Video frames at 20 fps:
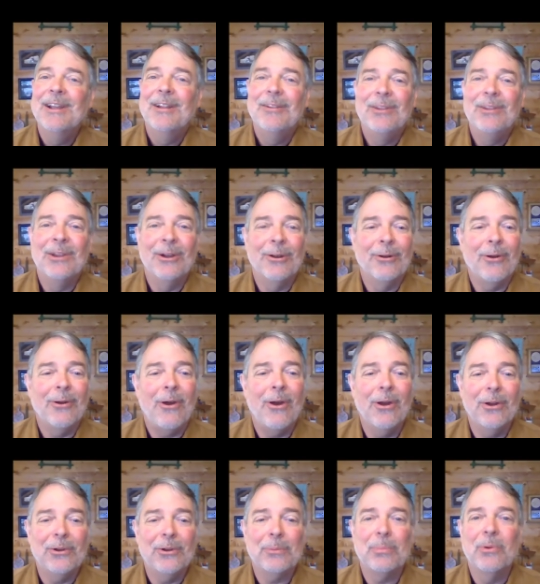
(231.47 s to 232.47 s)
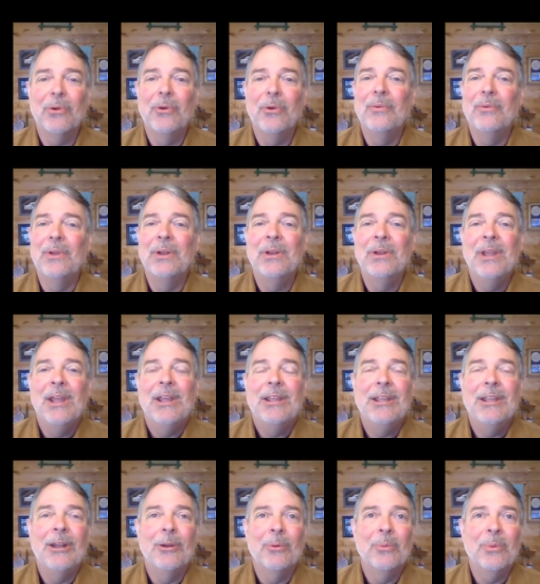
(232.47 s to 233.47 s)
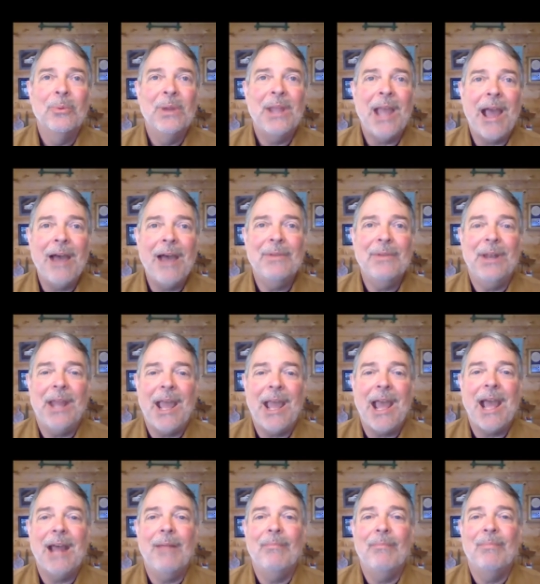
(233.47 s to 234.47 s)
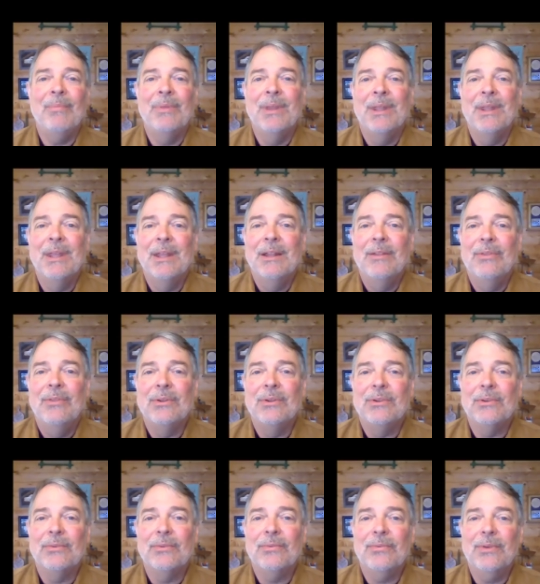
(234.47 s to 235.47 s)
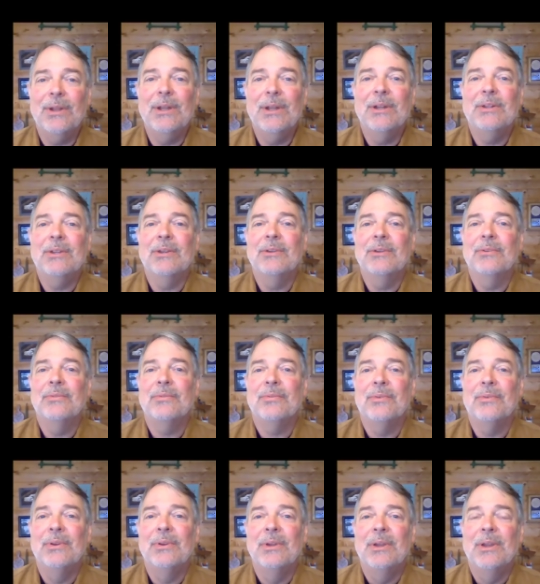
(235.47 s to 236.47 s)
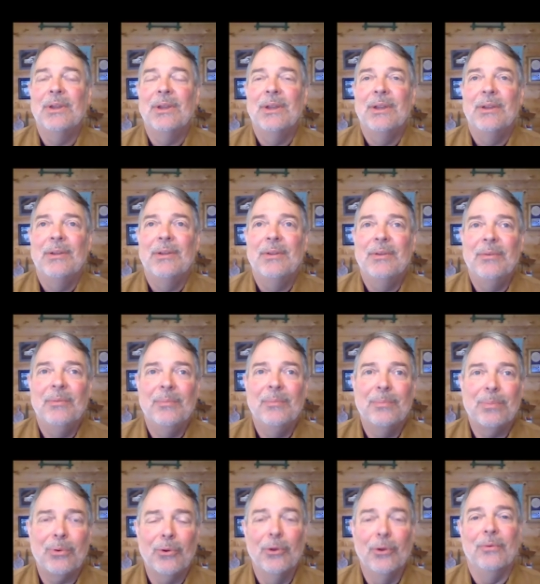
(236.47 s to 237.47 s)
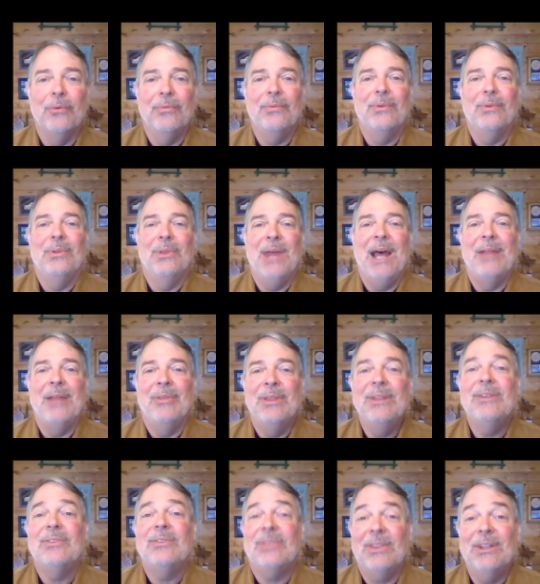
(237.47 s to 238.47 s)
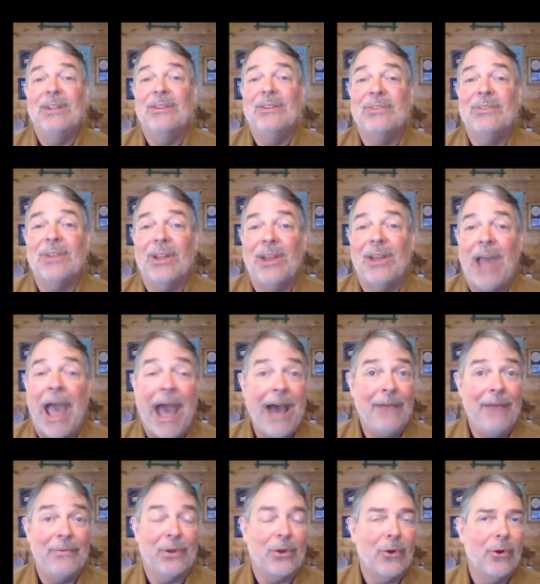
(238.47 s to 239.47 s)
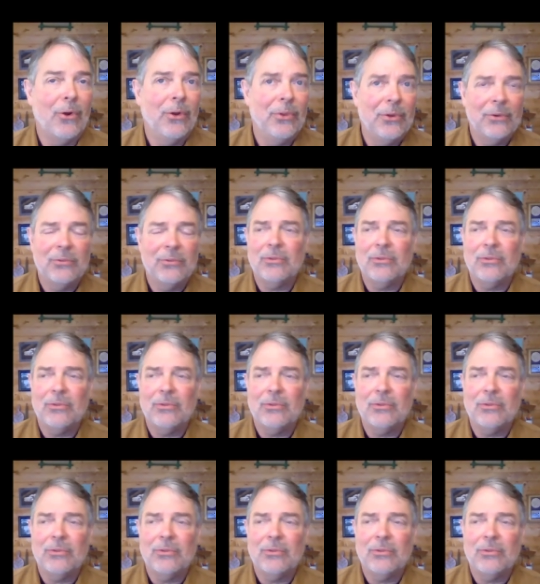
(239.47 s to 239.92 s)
They're hard to prove, and we haven't had the definitive proof that these things have occurred. There's